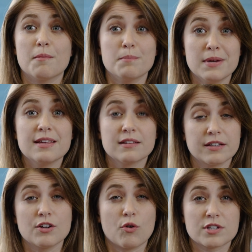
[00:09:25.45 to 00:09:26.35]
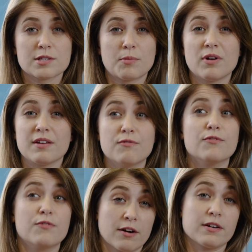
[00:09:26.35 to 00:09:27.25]
immediately noticeable and
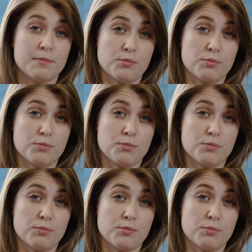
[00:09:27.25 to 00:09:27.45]
very